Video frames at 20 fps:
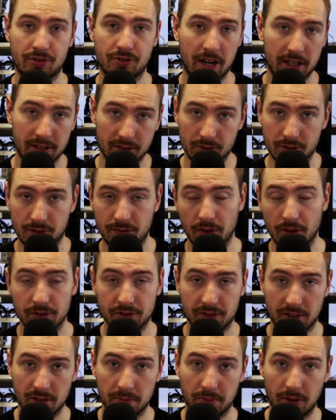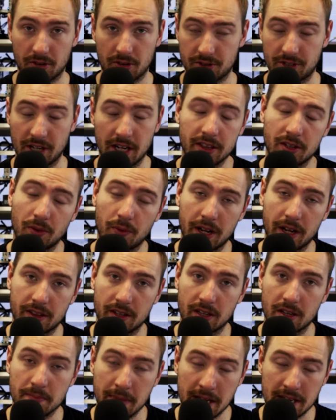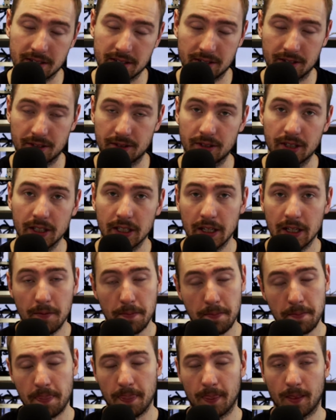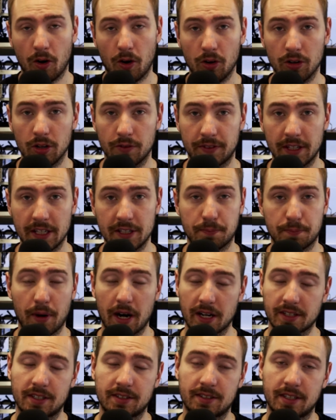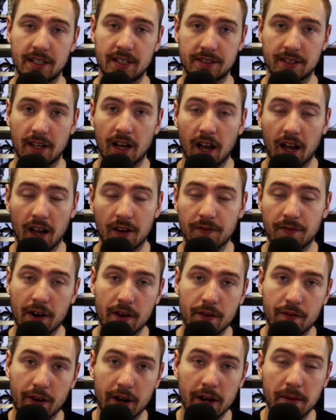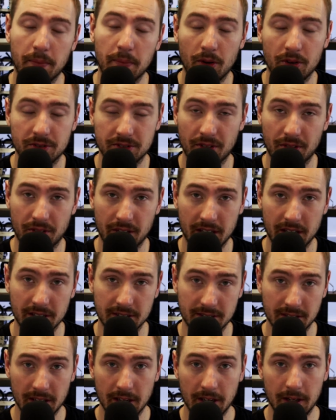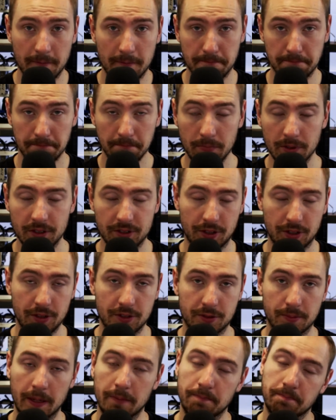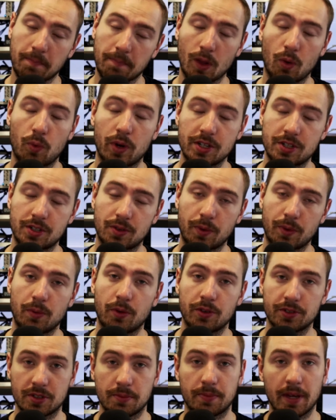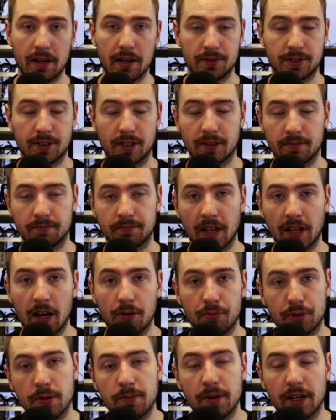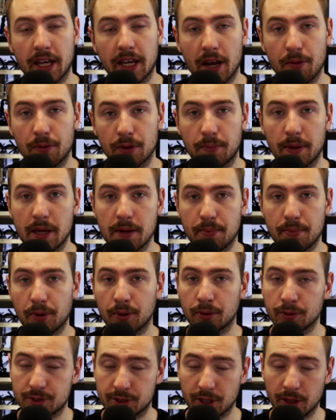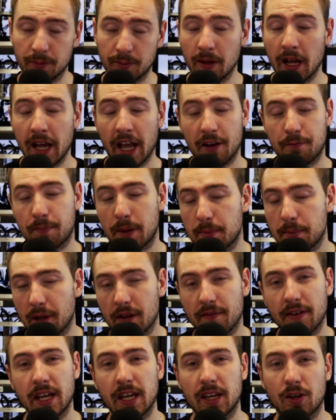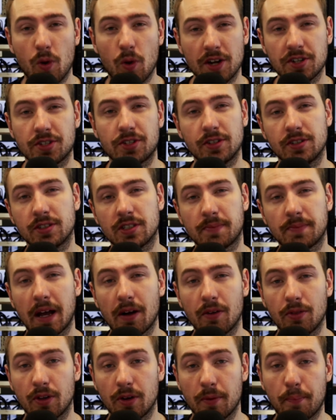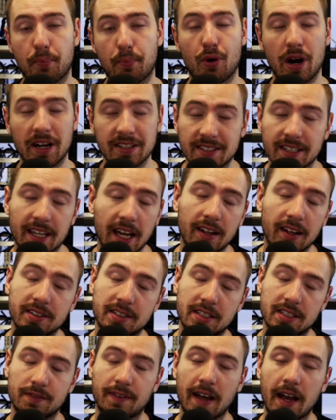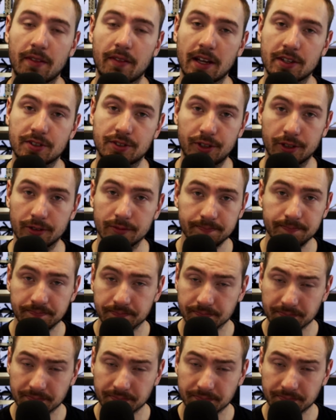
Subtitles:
track those funds on the blockchain the way that you're meant to. All of these practices are very, very important things, which we want to be able to help communicate with people. So if people have any questions about the practicalities of how that's done,